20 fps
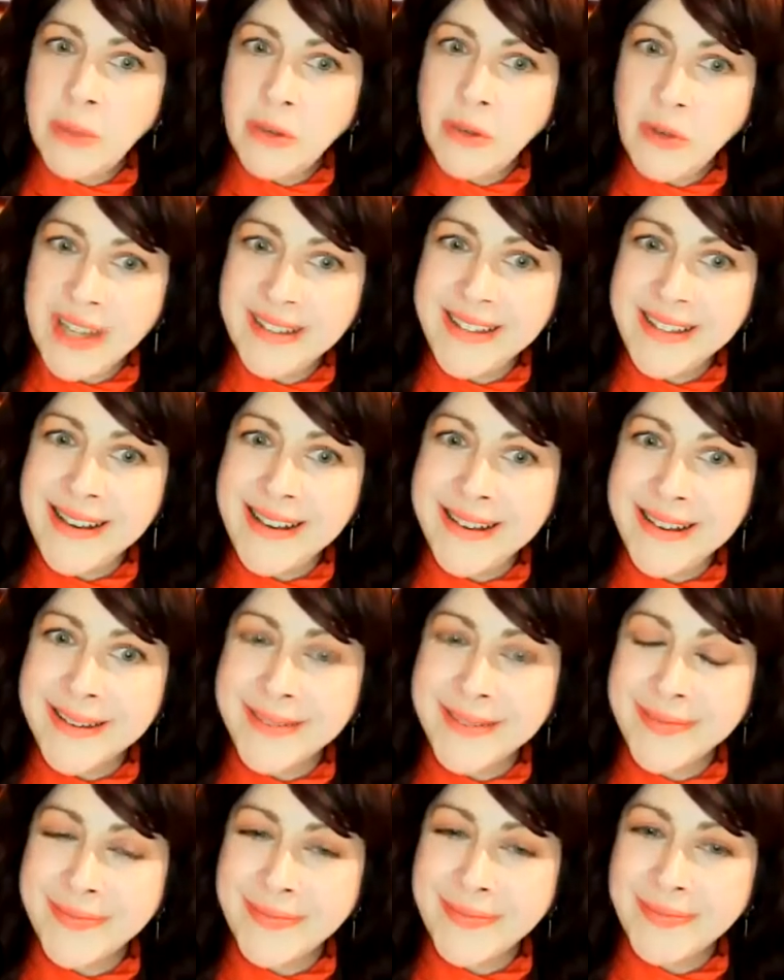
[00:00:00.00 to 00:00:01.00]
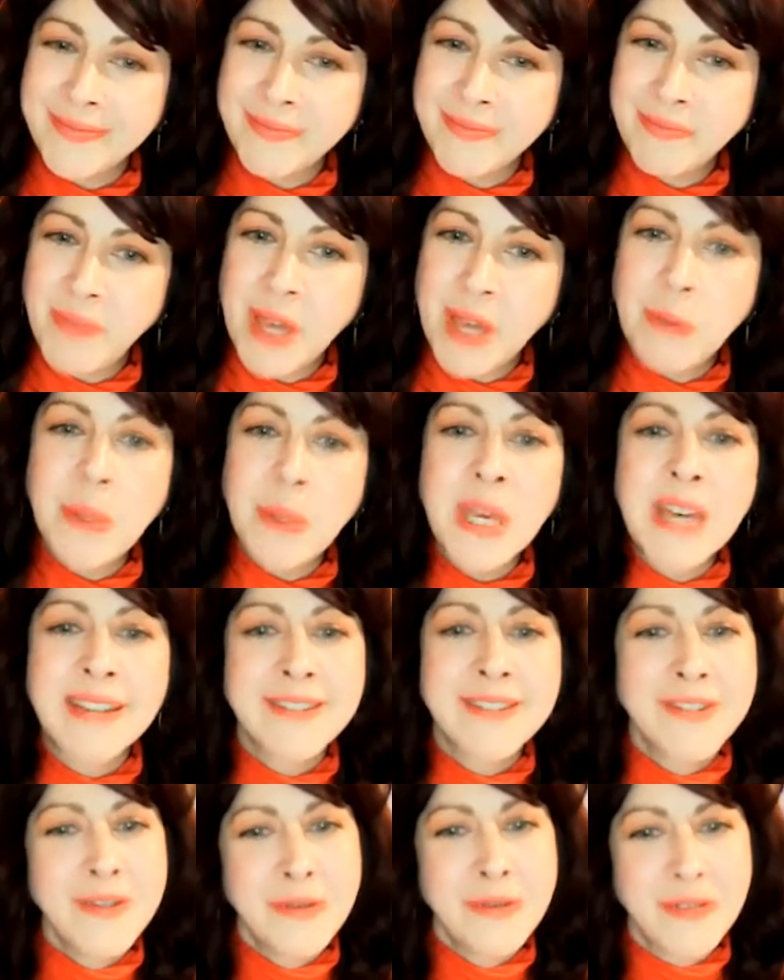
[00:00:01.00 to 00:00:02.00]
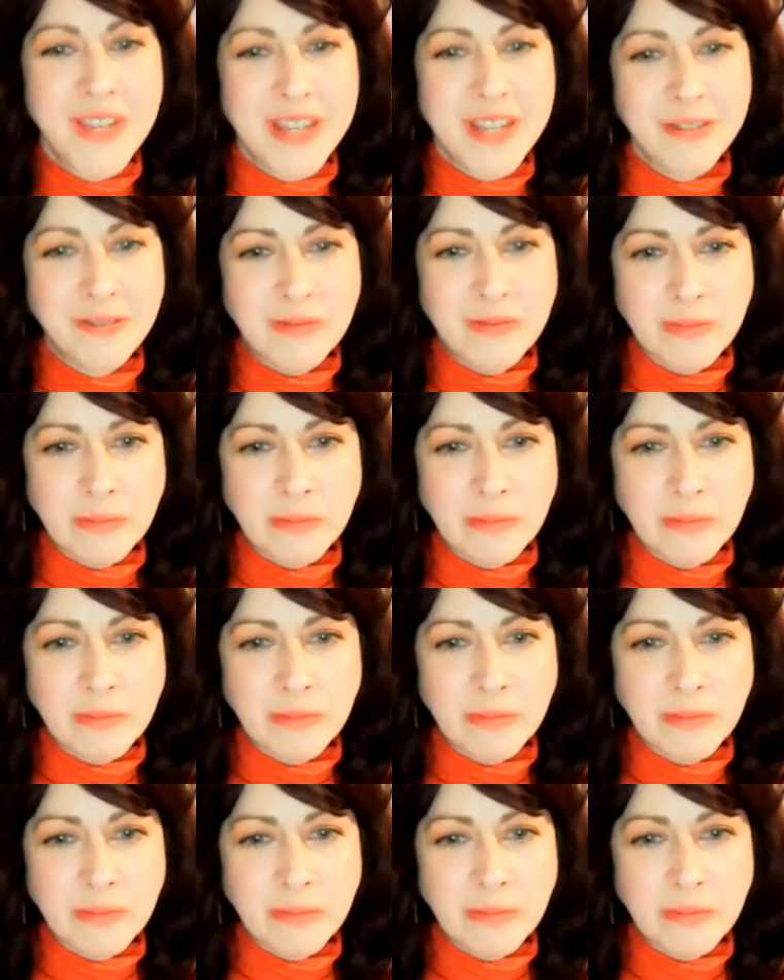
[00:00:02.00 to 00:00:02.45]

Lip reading: right, Doc. Maybe I do feel.